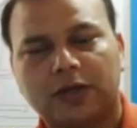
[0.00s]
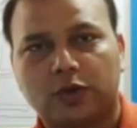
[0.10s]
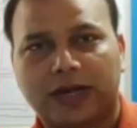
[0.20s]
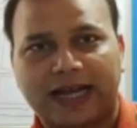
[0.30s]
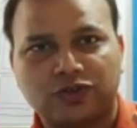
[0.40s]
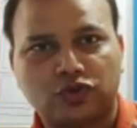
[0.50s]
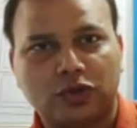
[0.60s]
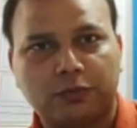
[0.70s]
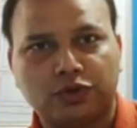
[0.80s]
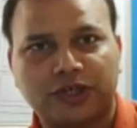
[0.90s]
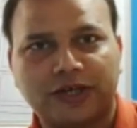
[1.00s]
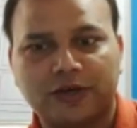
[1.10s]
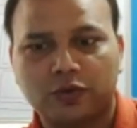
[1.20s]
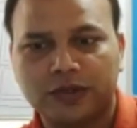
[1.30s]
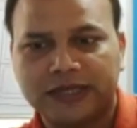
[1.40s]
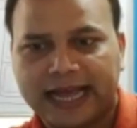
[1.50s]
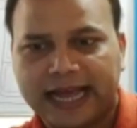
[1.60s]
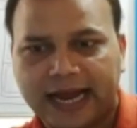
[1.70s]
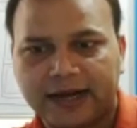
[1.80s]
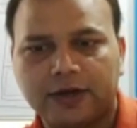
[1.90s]
you're actually pushing into the
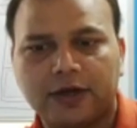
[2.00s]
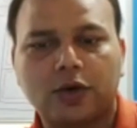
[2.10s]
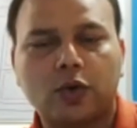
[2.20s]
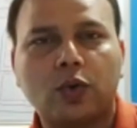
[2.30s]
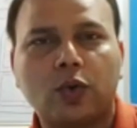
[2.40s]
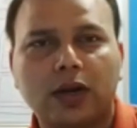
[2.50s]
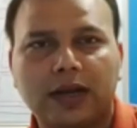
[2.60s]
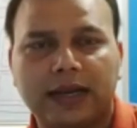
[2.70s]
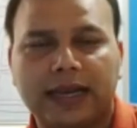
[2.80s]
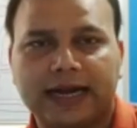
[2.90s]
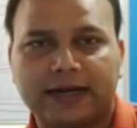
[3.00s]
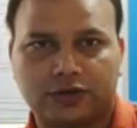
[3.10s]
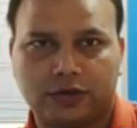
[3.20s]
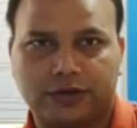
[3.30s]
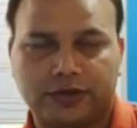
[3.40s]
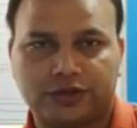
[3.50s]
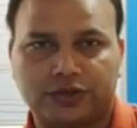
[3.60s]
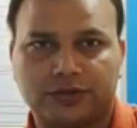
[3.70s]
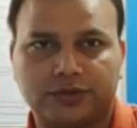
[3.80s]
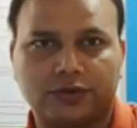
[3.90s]
anterolateral direction.